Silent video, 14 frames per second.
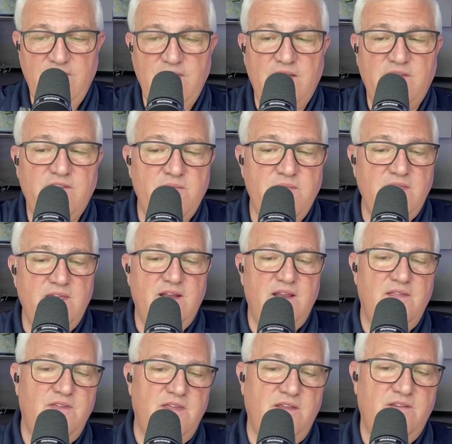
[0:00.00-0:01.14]
that's something that
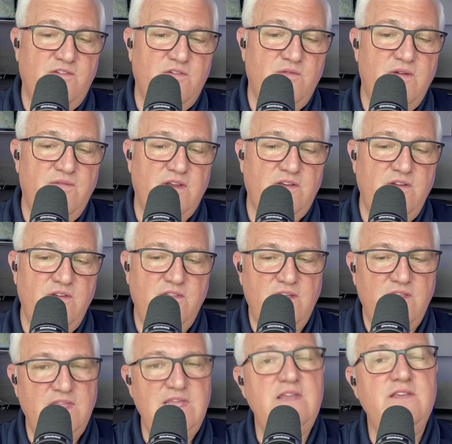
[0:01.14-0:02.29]
I think is terrific too.
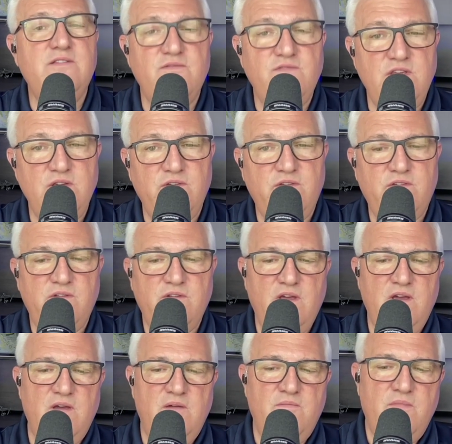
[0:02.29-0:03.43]
The ease of use.
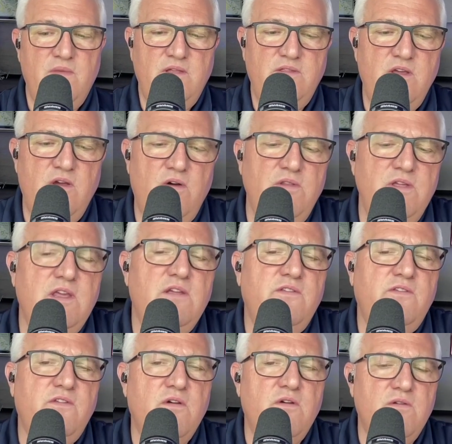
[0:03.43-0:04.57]
The only
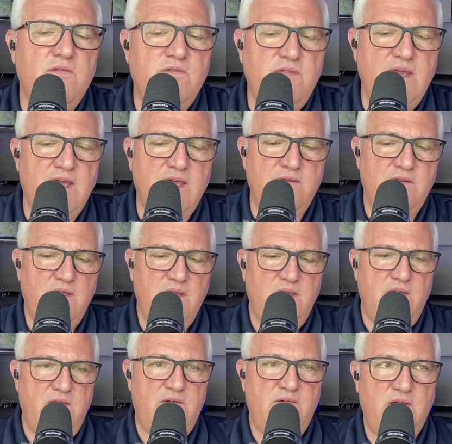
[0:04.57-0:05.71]
concern that
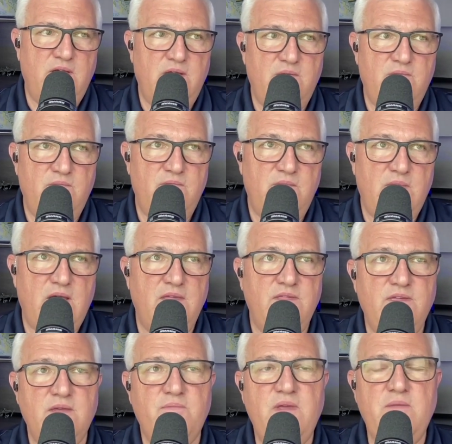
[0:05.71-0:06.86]
I
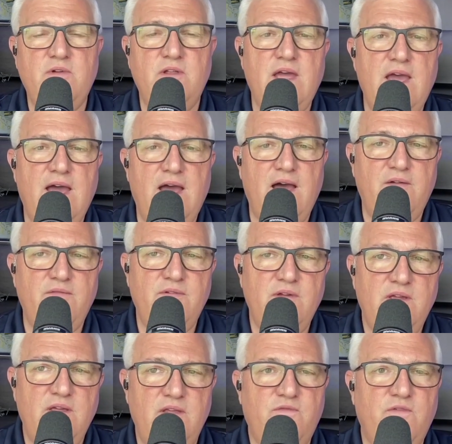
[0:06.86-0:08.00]
think people have
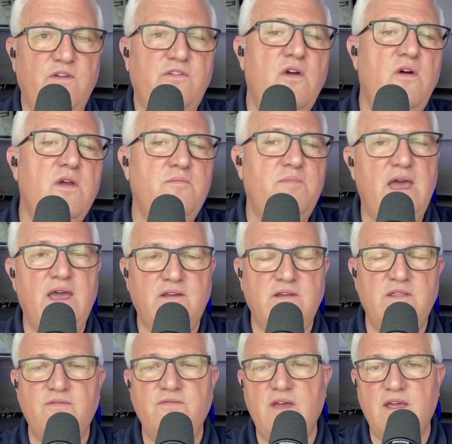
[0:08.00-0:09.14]
is first going back
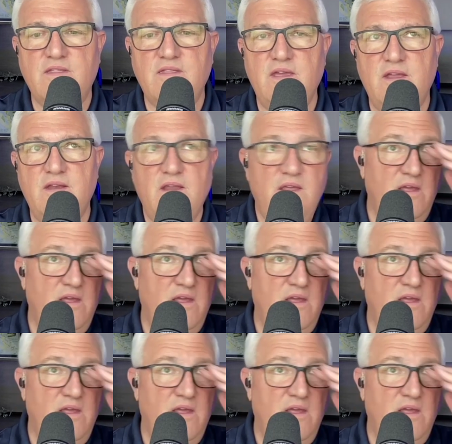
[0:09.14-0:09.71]
to the fact that